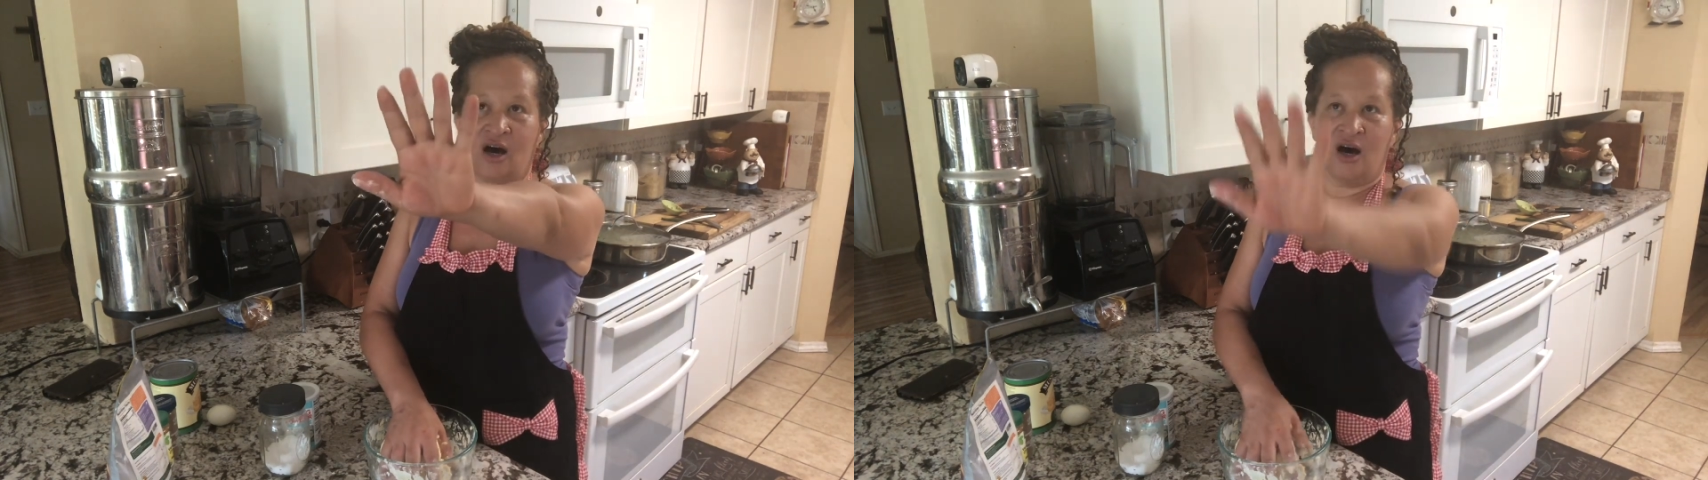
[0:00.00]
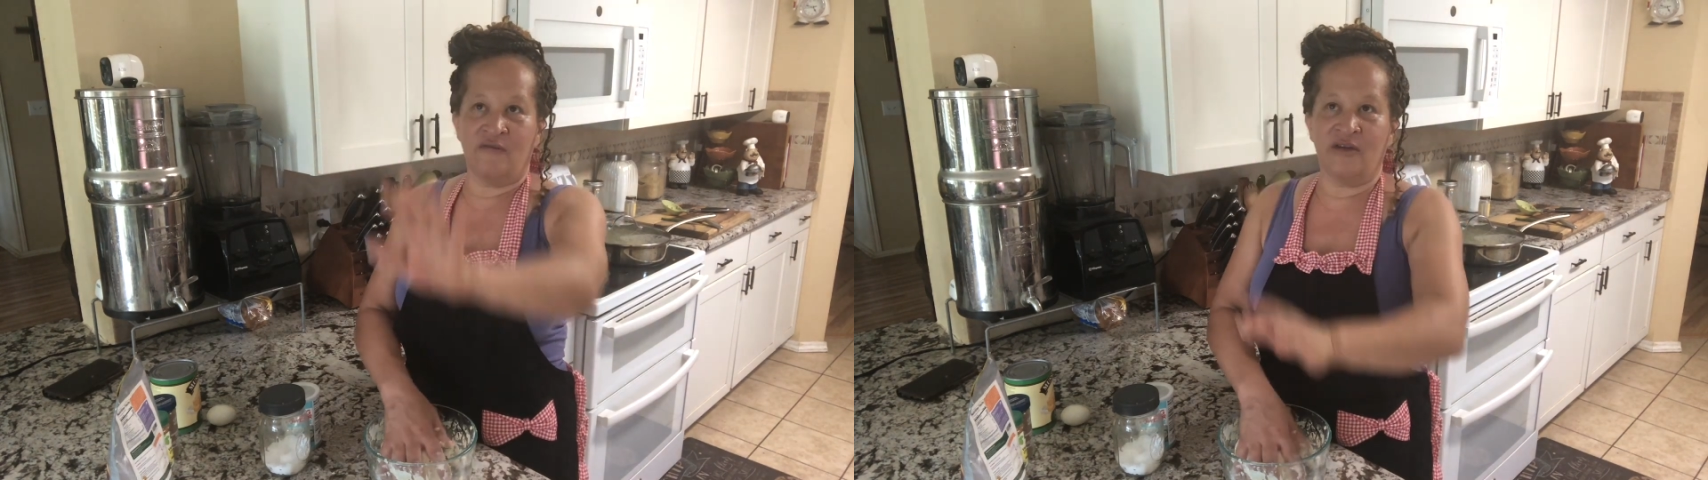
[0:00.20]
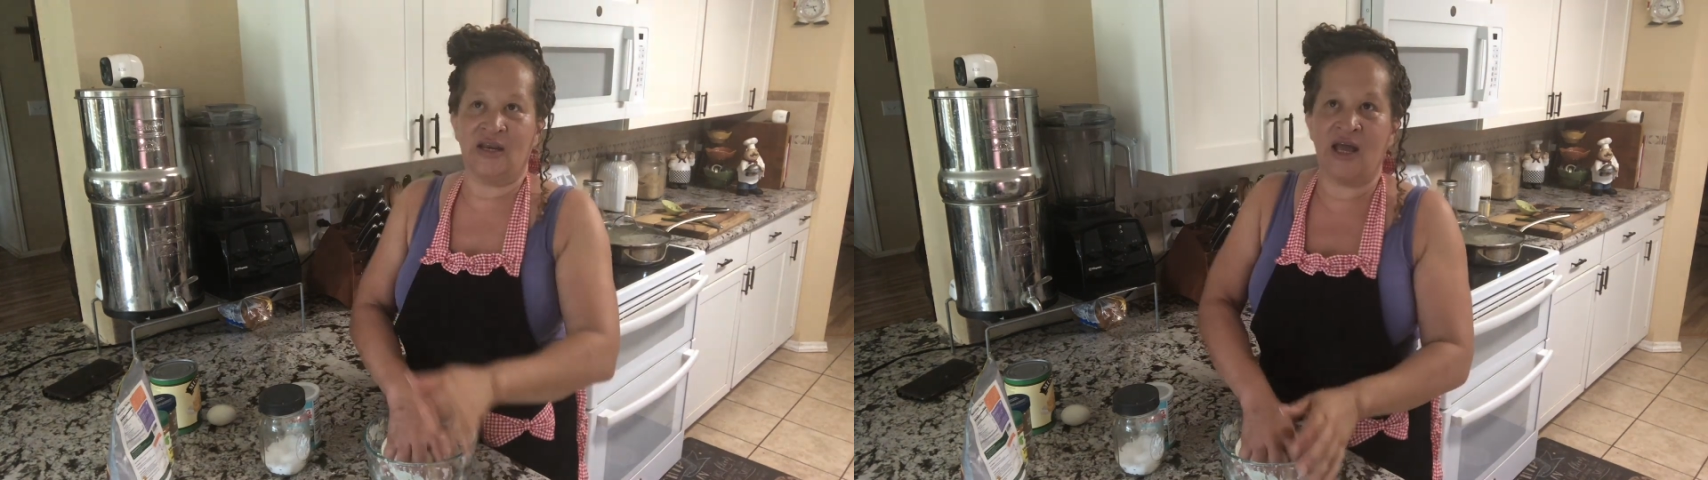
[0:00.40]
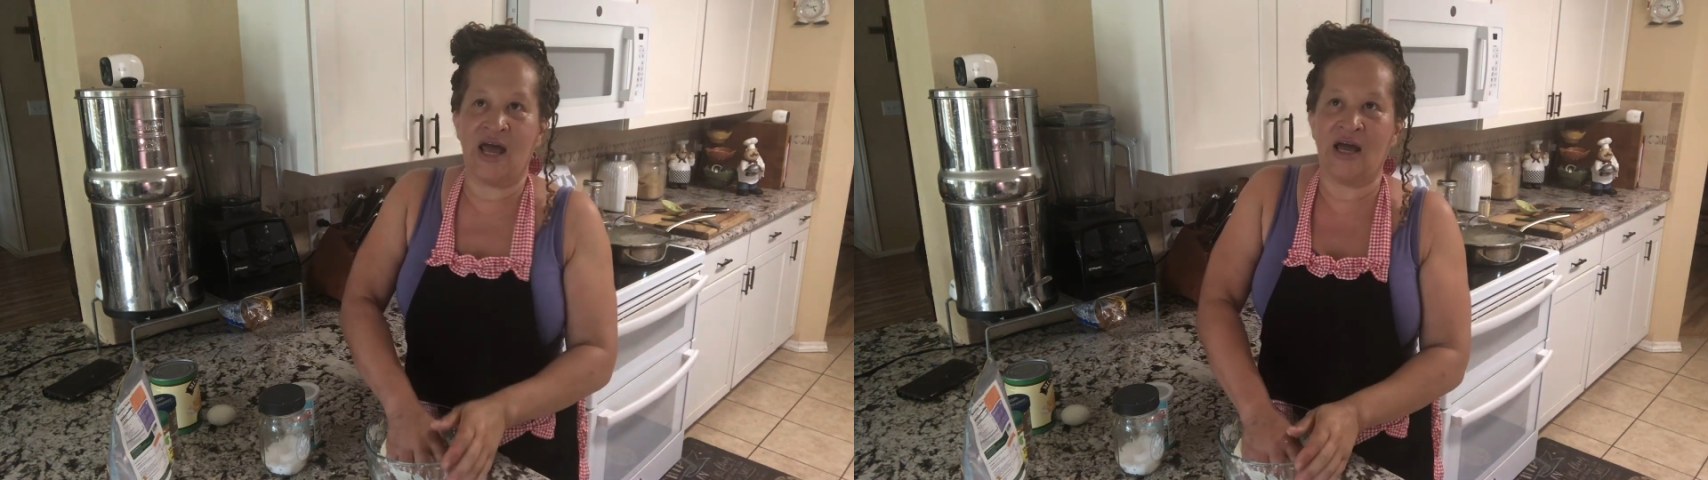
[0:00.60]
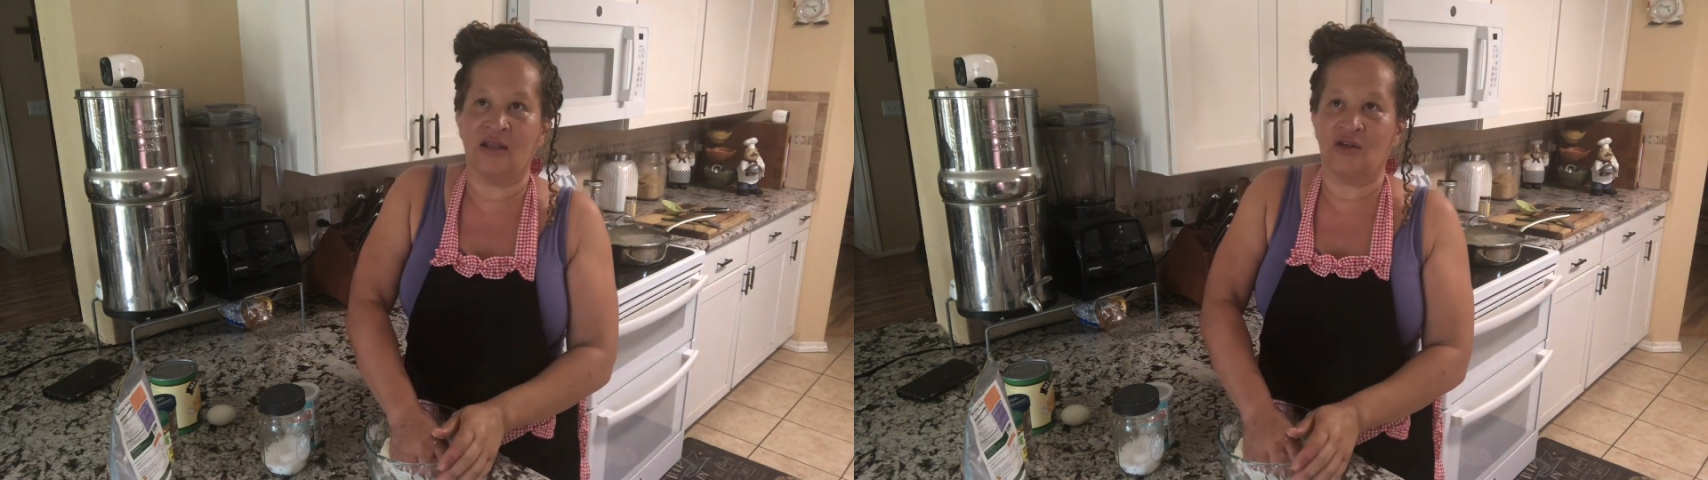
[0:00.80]
oven
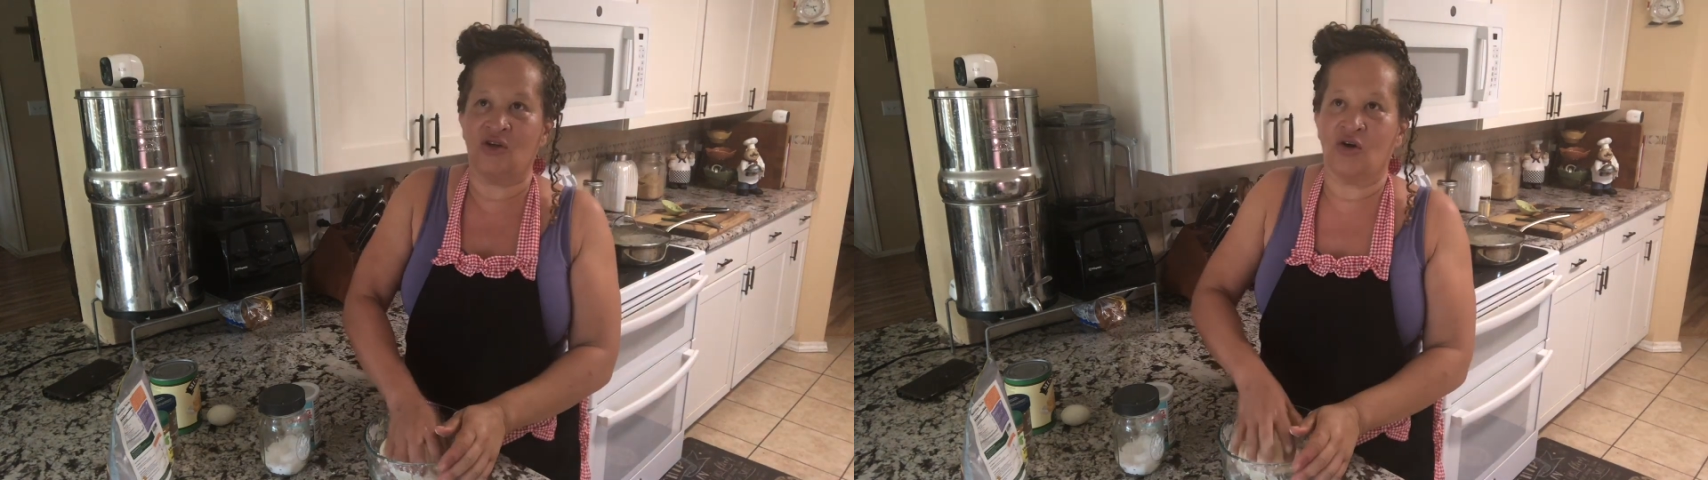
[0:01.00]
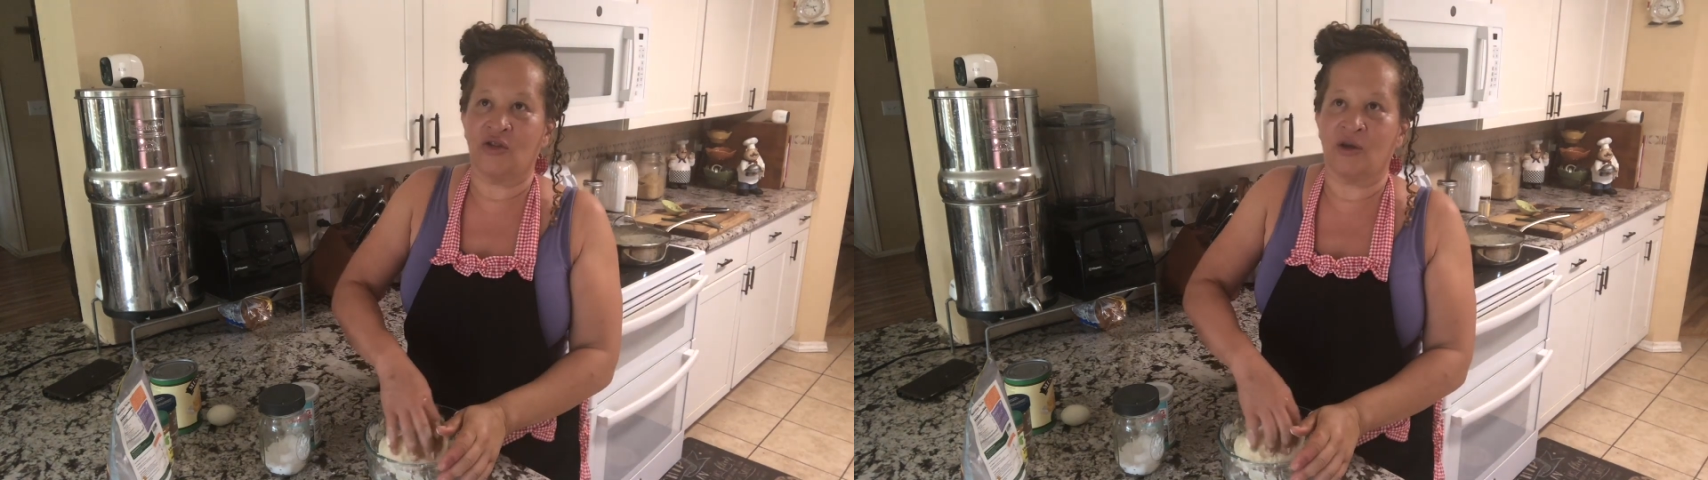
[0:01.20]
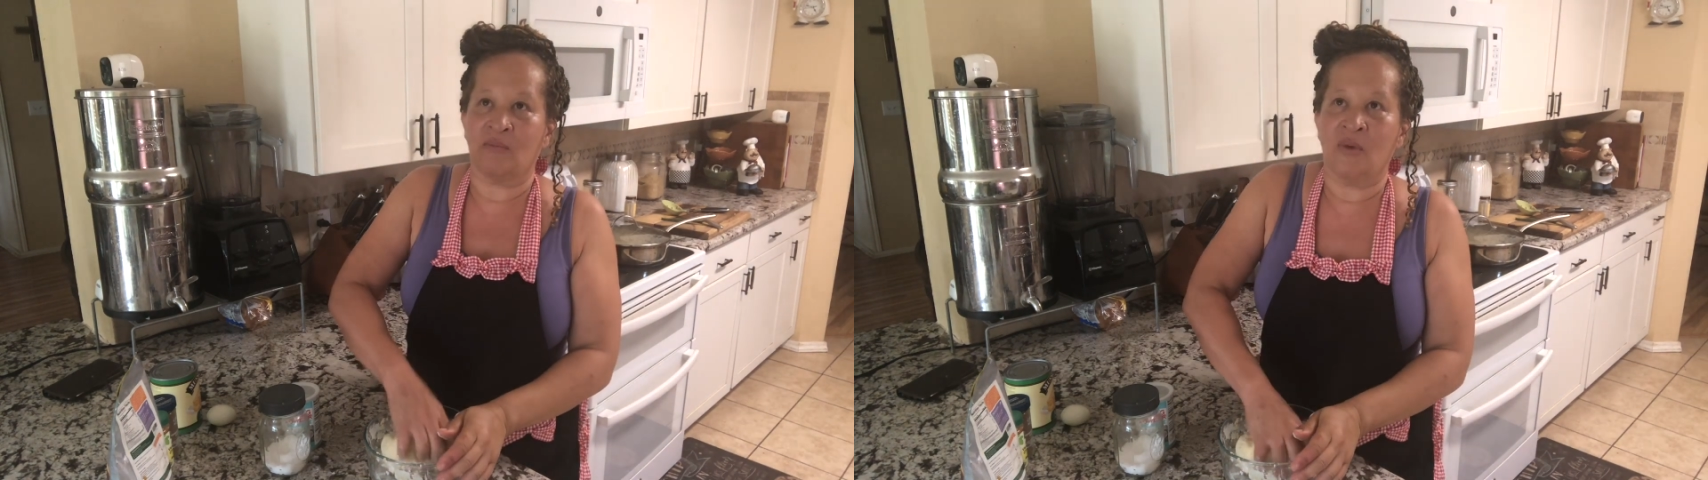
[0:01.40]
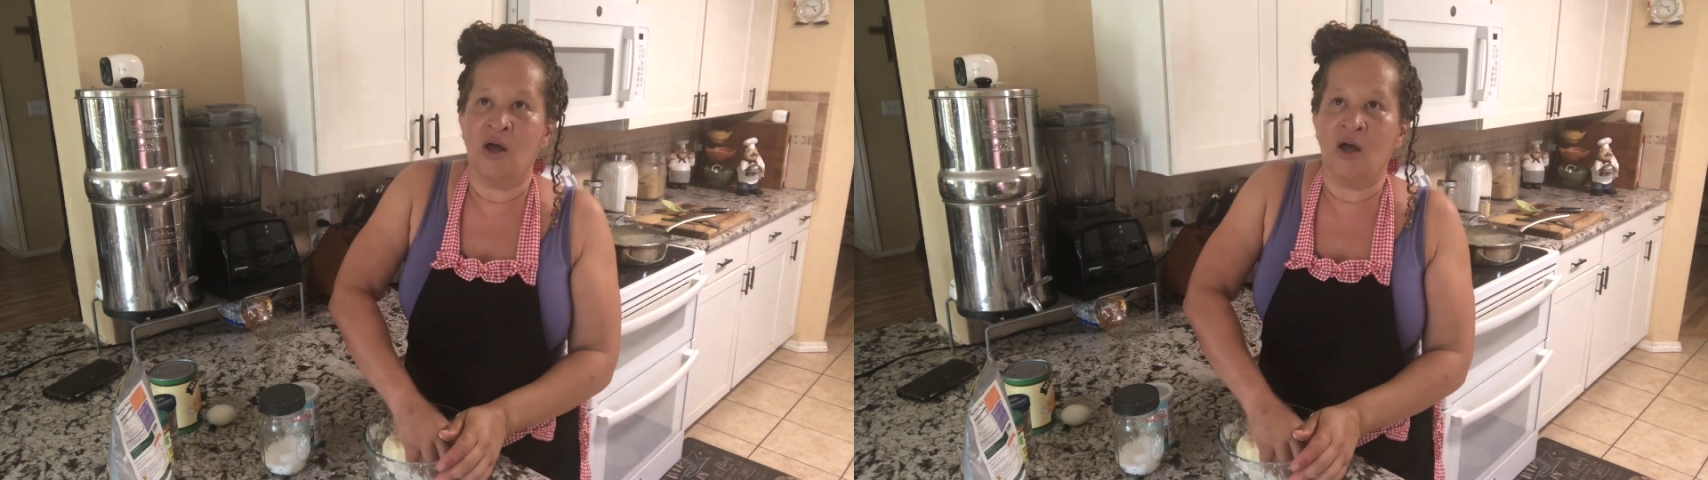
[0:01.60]
and, you know, them